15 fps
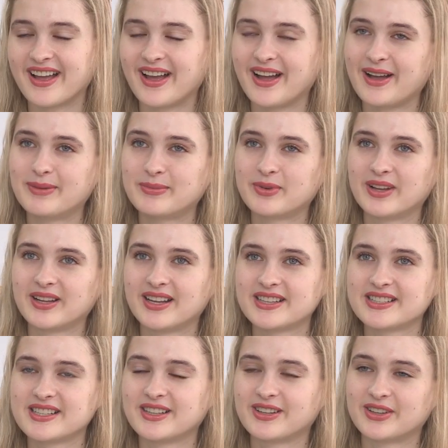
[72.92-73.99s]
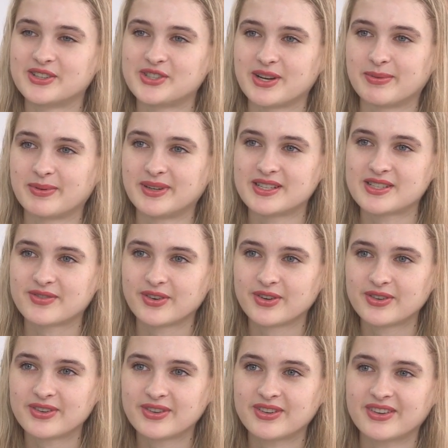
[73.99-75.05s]
Well, I like to eat a lot of Japanese
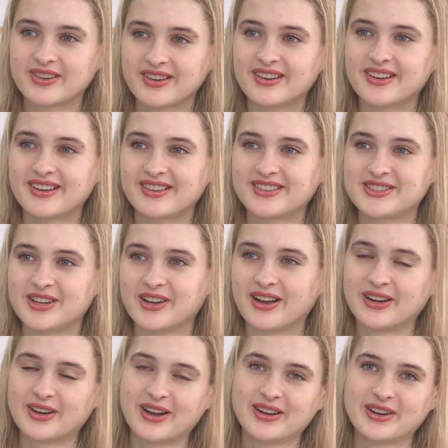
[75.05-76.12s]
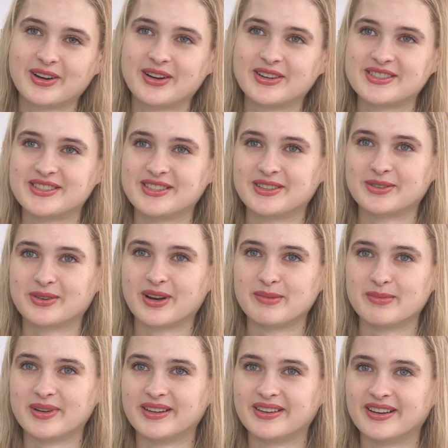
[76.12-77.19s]
food. So I go out to dinner quite
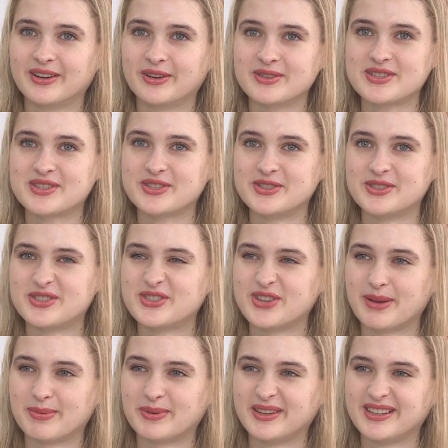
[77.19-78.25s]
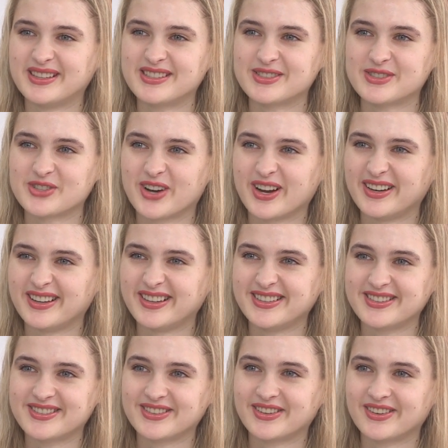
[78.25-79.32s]
a bit, and I always choose Japanese or
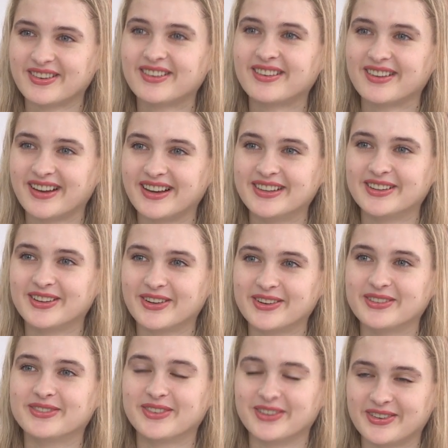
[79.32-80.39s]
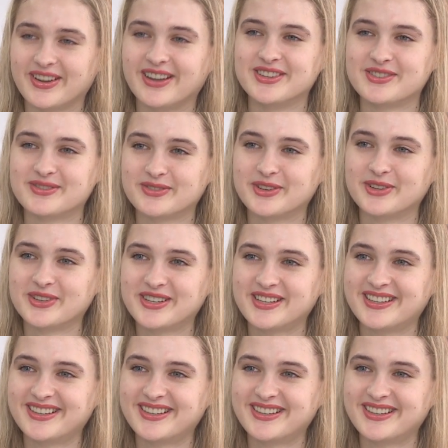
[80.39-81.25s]
Chinese, or I eat a lot of Asian food.